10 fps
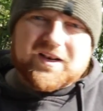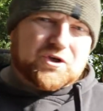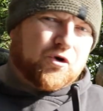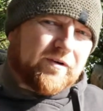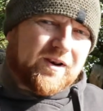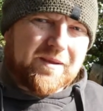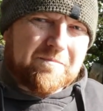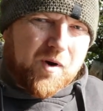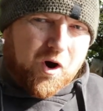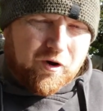Well, it's currently
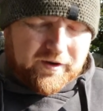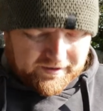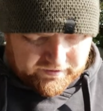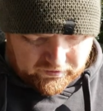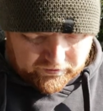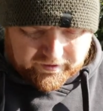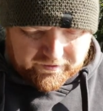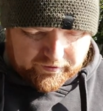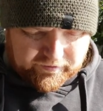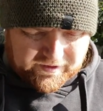morning,
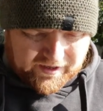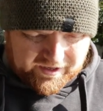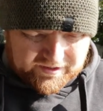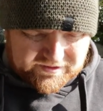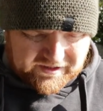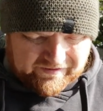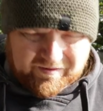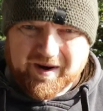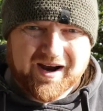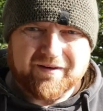nothing through the night except
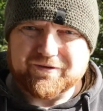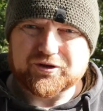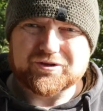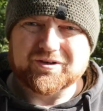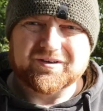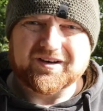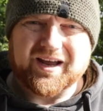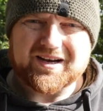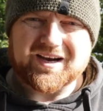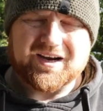for about half a dozen
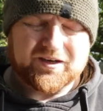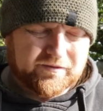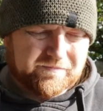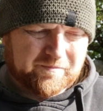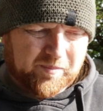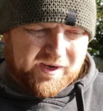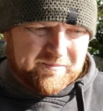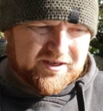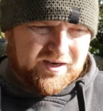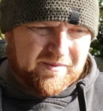like kind of
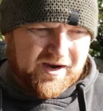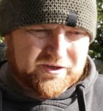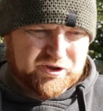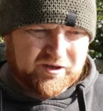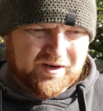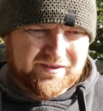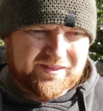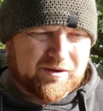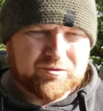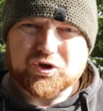bleeps in the margin. I
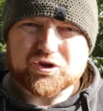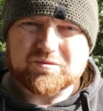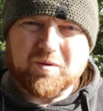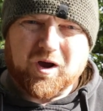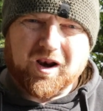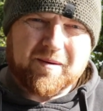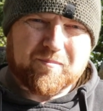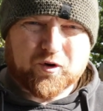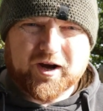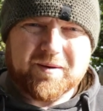think that was just small,
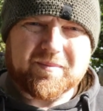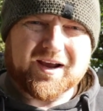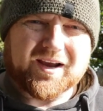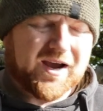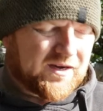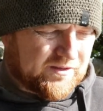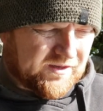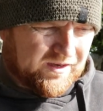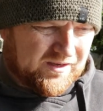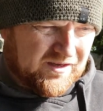like bream, that kind of
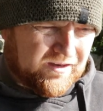thing.